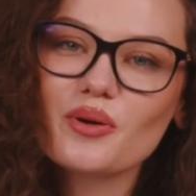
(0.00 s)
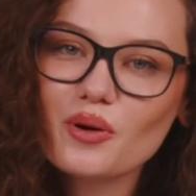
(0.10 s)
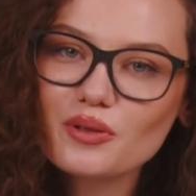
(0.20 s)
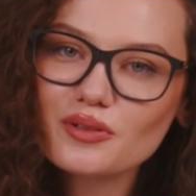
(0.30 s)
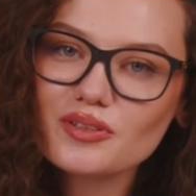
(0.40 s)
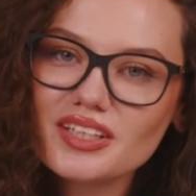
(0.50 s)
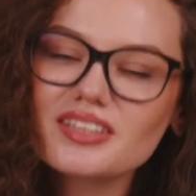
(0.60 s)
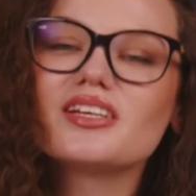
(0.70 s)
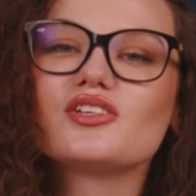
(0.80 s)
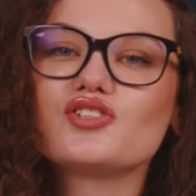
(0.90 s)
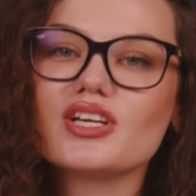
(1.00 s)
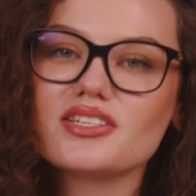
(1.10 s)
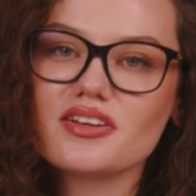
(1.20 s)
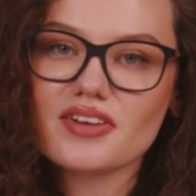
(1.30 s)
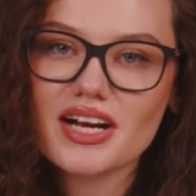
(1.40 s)
all you need is
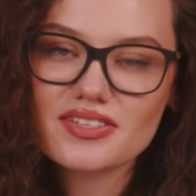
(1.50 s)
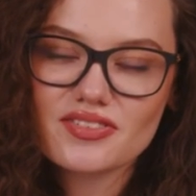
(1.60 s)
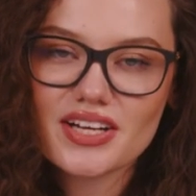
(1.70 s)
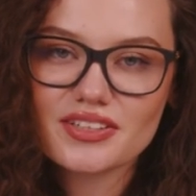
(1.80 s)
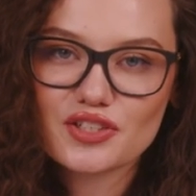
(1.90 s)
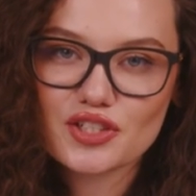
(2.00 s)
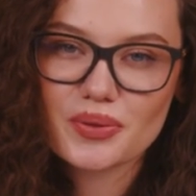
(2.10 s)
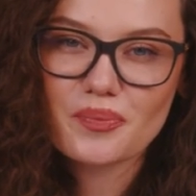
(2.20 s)
just the right strategy.